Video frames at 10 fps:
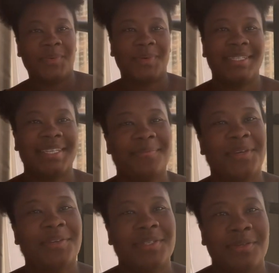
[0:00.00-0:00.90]
What's up,
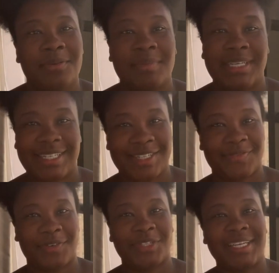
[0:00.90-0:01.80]
YouTube? This is
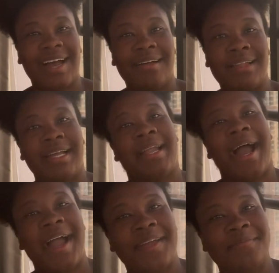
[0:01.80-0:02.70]
Rochelle, and
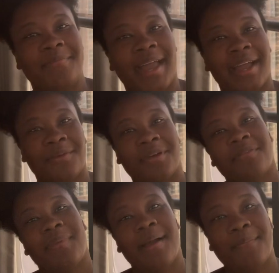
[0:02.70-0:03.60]
I am back
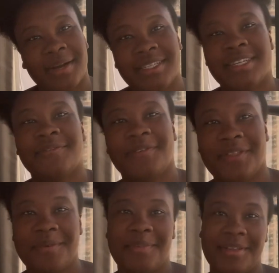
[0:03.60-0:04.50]
with my budget for
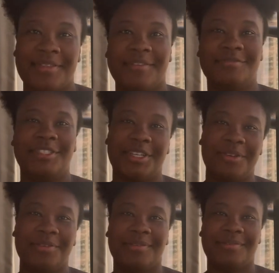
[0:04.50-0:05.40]
the month of
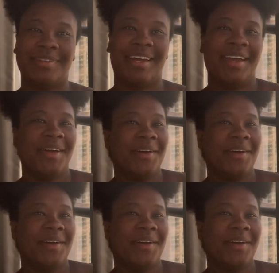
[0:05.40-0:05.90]
June